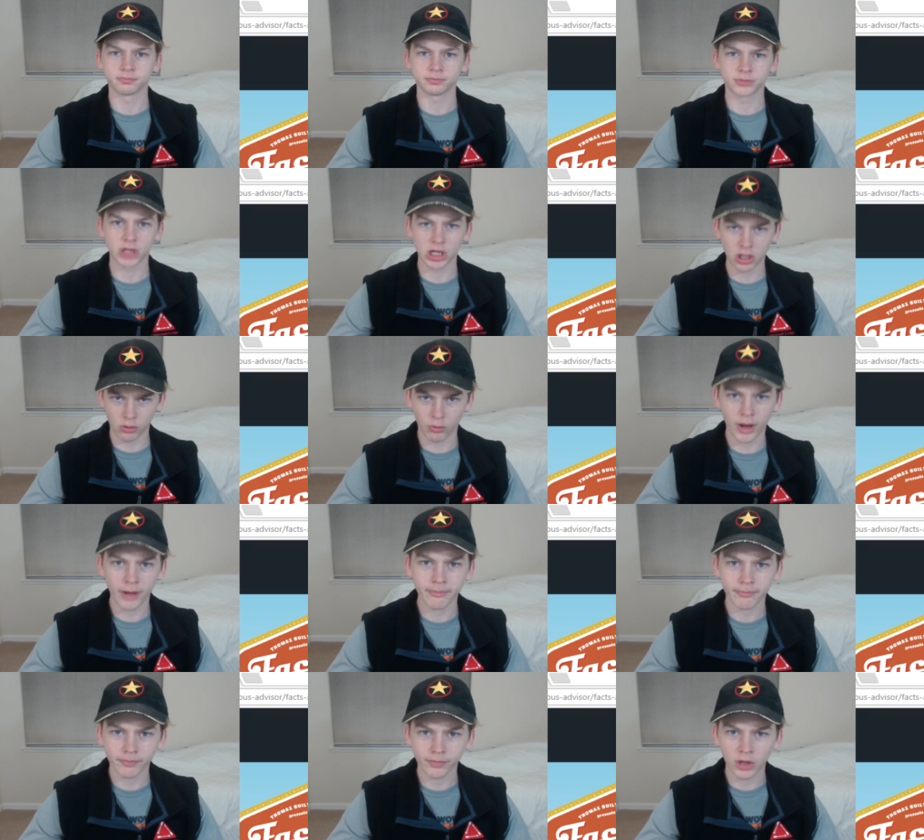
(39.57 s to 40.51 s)
You know
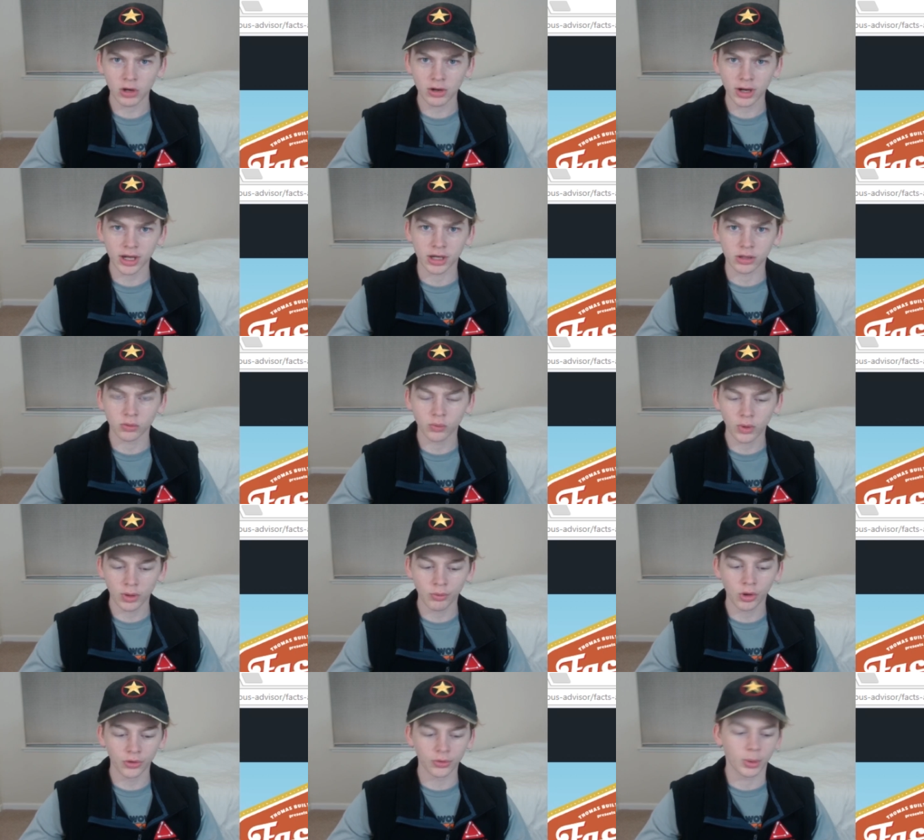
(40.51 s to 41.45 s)
what? Okay, we
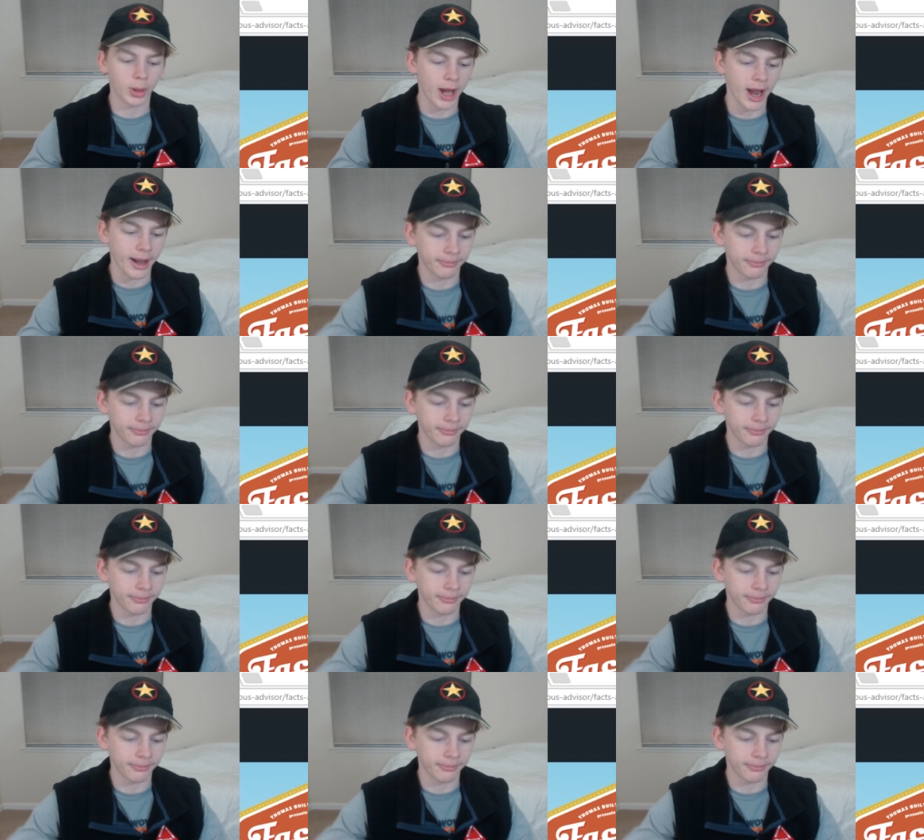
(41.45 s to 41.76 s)
will do that.